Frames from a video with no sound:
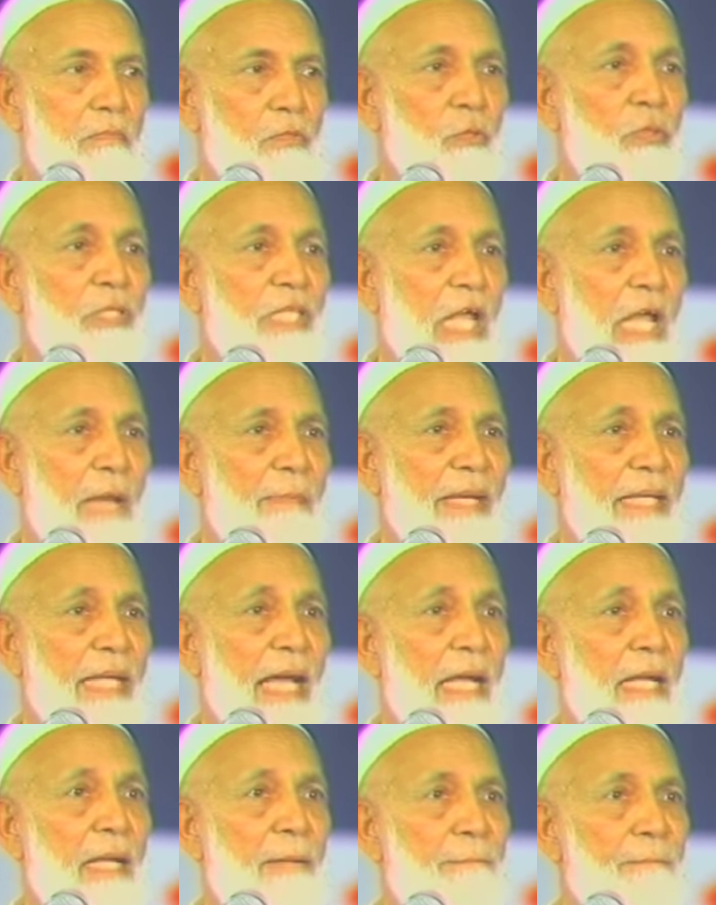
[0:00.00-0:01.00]
Sunte hai
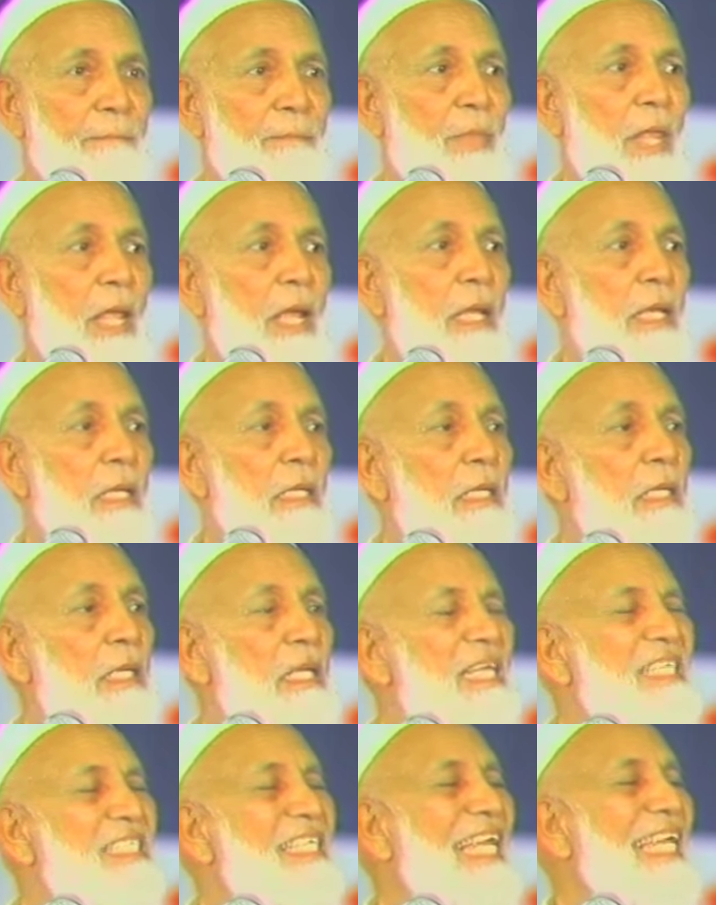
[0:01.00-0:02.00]
bhaiya?
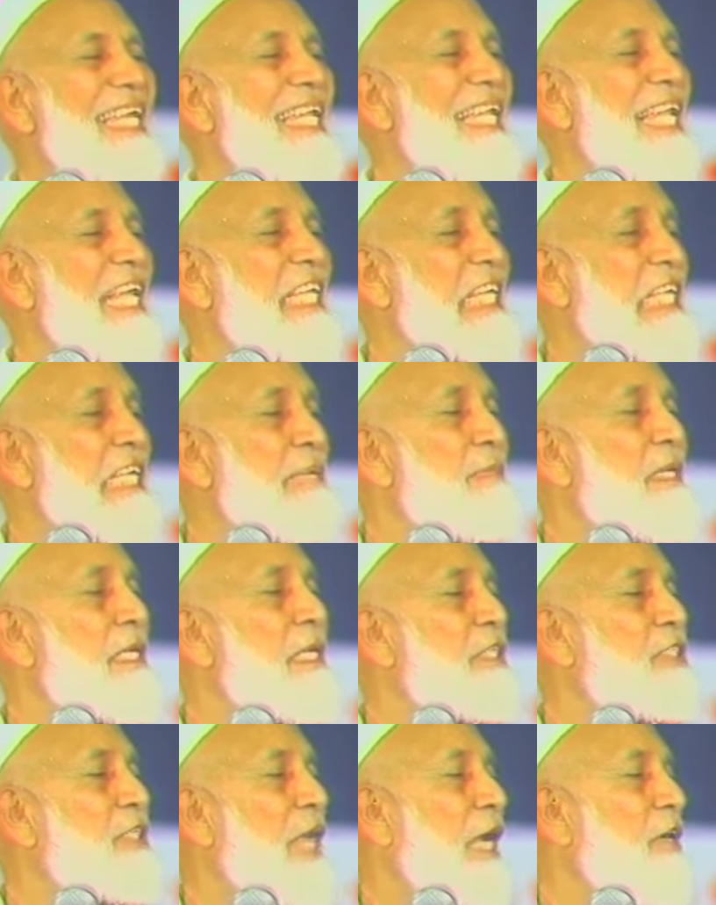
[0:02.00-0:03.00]
He is the
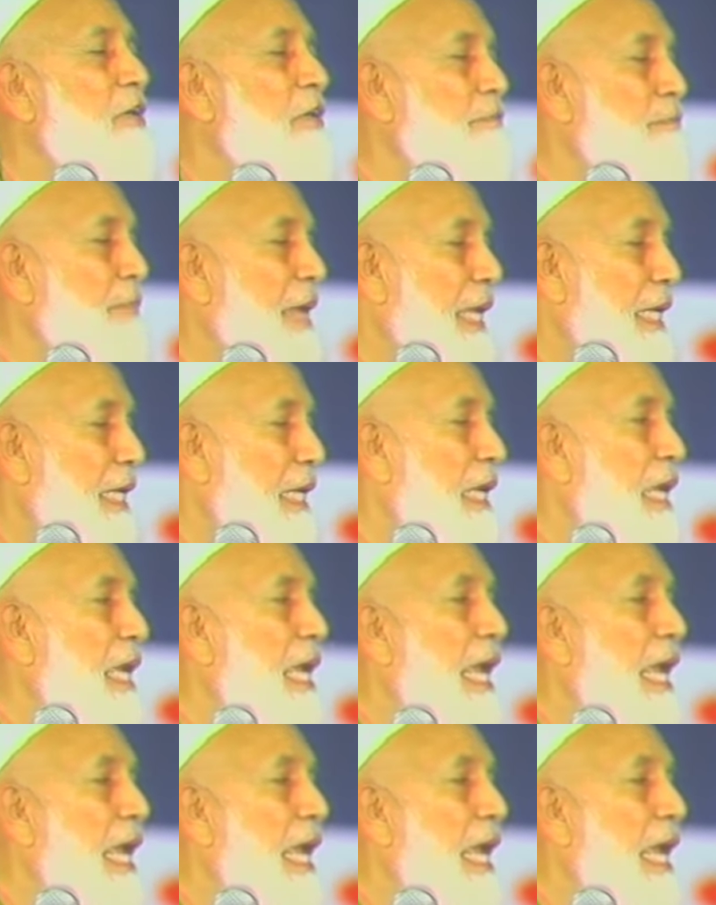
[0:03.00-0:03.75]
illegitimate child of Mary.